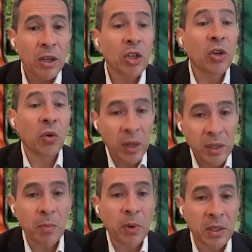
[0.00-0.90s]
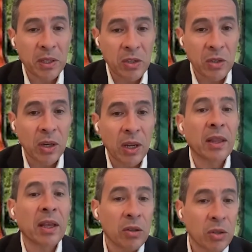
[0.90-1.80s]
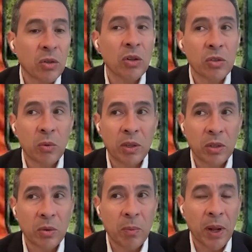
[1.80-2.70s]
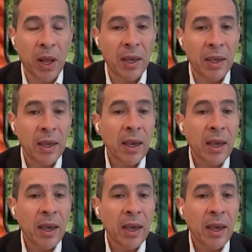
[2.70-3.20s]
your interpretation and the controls you want to apply